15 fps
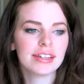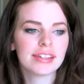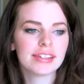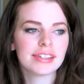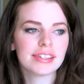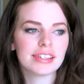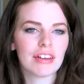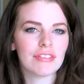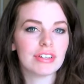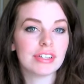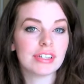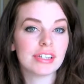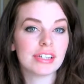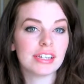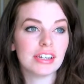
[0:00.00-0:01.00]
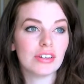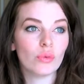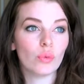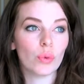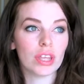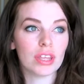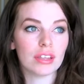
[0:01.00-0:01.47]

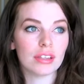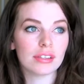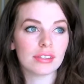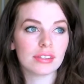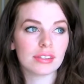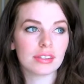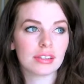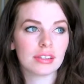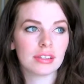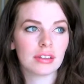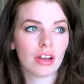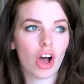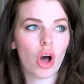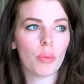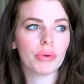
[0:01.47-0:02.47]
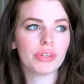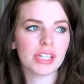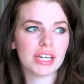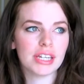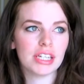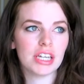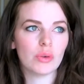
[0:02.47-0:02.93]
17 weeks, almost
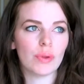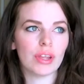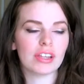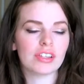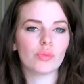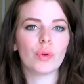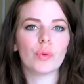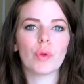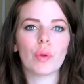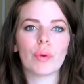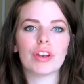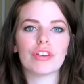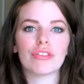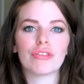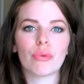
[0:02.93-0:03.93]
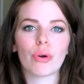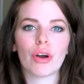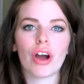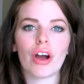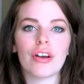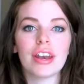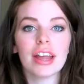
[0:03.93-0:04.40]
18 weeks, when we went for
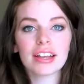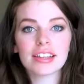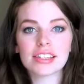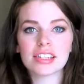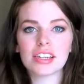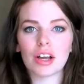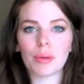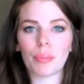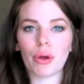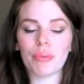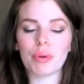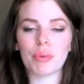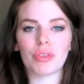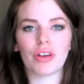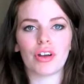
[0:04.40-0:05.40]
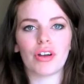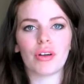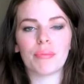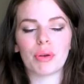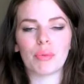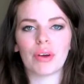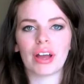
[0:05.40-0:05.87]
our next appointment with our
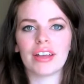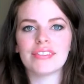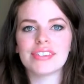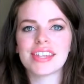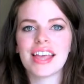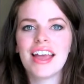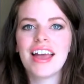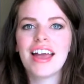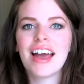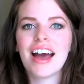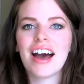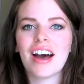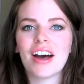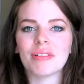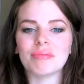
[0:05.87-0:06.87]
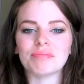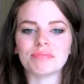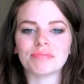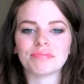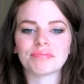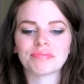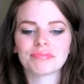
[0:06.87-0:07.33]
midwives.
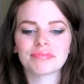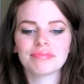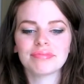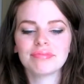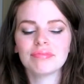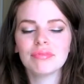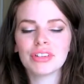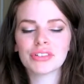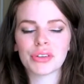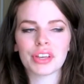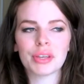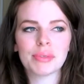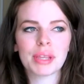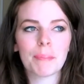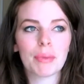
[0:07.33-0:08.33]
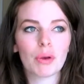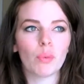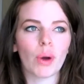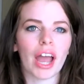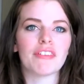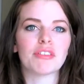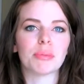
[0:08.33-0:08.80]
So I keep saying
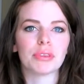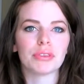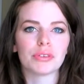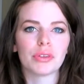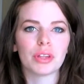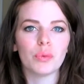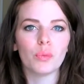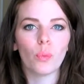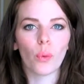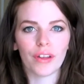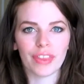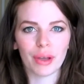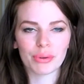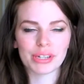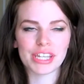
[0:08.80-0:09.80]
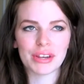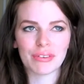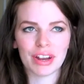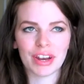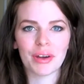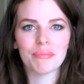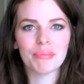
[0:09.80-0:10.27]
midwives, but there's only one that we're seeing
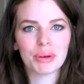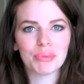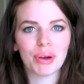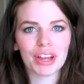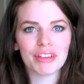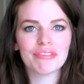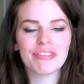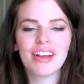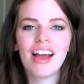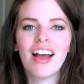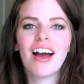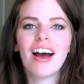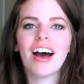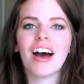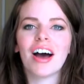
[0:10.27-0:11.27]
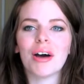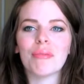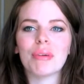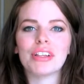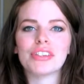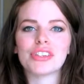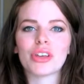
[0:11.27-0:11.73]
right now, midwife.
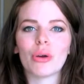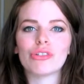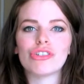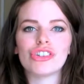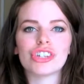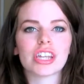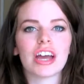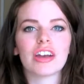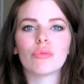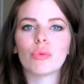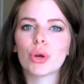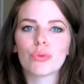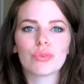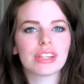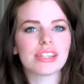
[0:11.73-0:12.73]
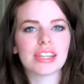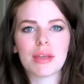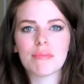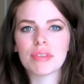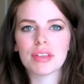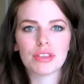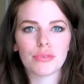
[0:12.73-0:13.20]
And so she just kind of went over the
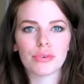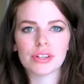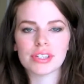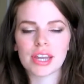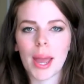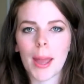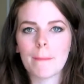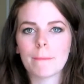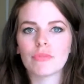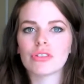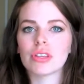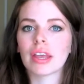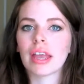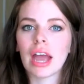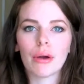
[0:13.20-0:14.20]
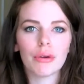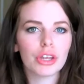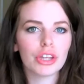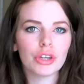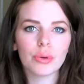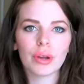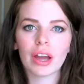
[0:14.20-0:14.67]
same thing the first time, just like, how are
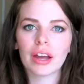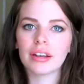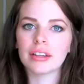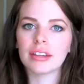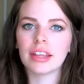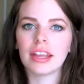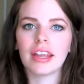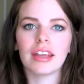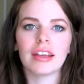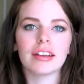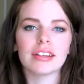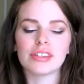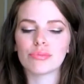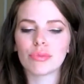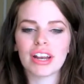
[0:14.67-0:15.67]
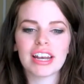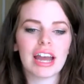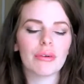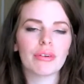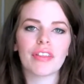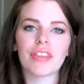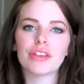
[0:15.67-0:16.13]
you doing kind of thing, because right
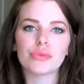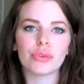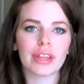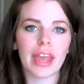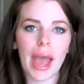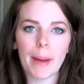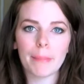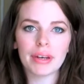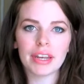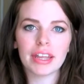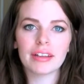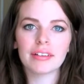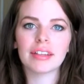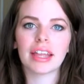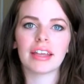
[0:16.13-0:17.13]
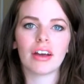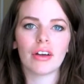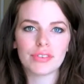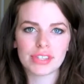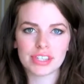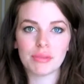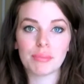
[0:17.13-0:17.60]
now nothing's really happening. Like,
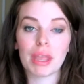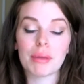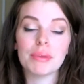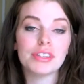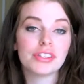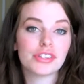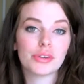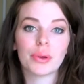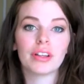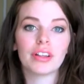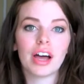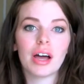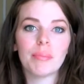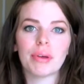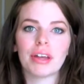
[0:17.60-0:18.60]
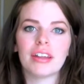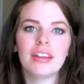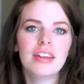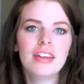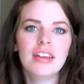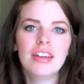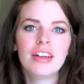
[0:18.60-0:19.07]
obviously the baby's doing a lot,
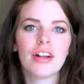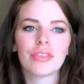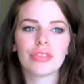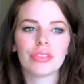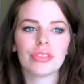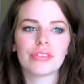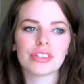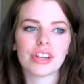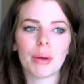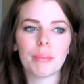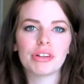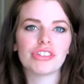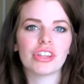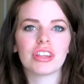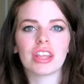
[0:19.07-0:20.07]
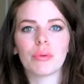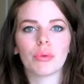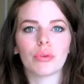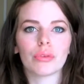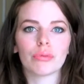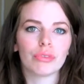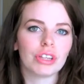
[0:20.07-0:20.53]
but there's not much that they
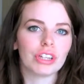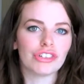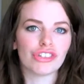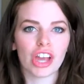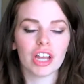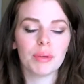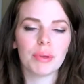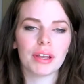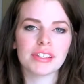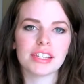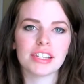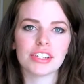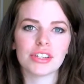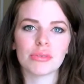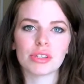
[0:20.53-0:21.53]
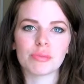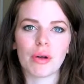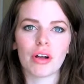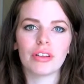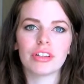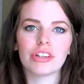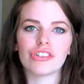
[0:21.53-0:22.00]
will really check because it is so
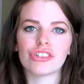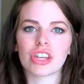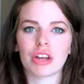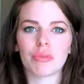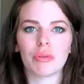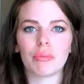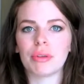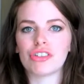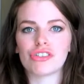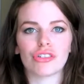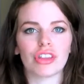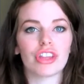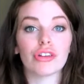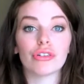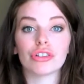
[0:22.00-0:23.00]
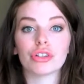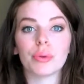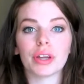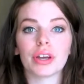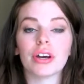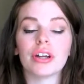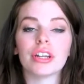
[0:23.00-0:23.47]
small, and they just kind of want to make sure that you're
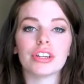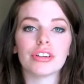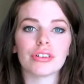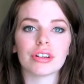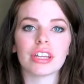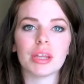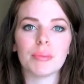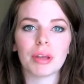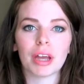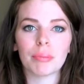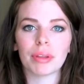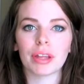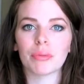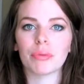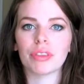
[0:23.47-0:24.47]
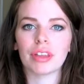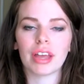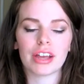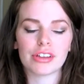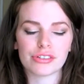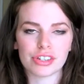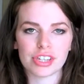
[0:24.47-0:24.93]
doing good and you're keeping up like with
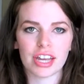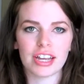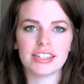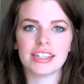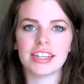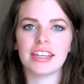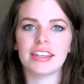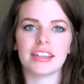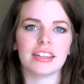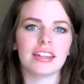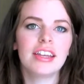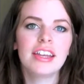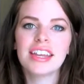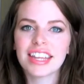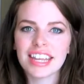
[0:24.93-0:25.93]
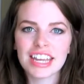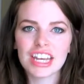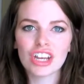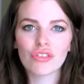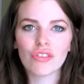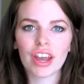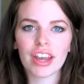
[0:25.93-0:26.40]
the exercising and
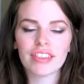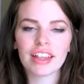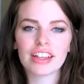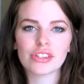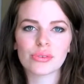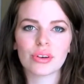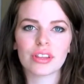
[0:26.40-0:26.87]
eating right and that